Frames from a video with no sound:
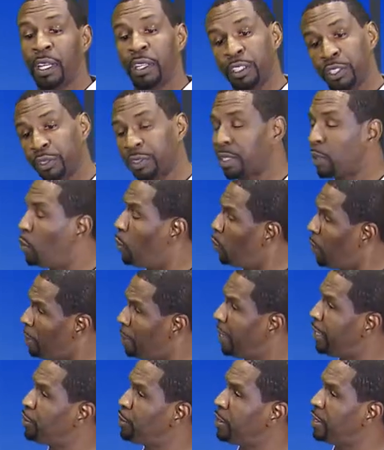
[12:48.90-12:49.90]
You say, well, what
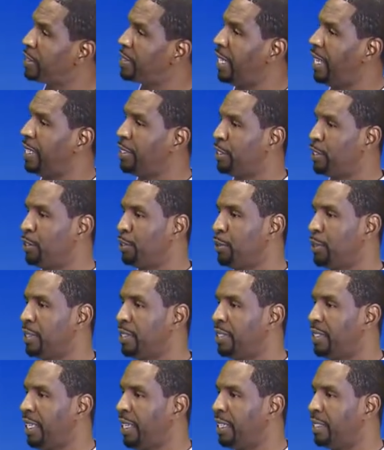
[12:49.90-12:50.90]
made you decide to do it
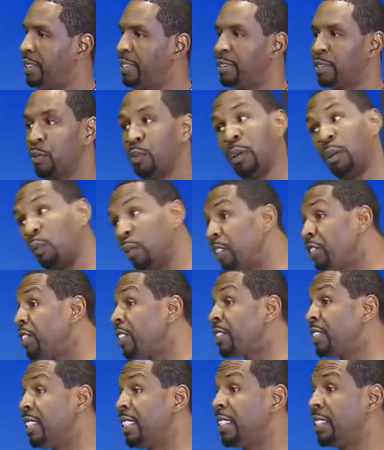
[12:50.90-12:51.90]
today? They say, well, we
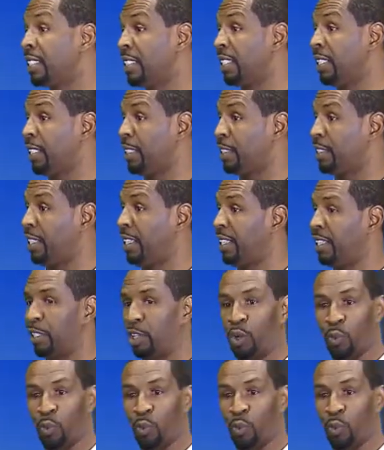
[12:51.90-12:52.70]
just need to get it done.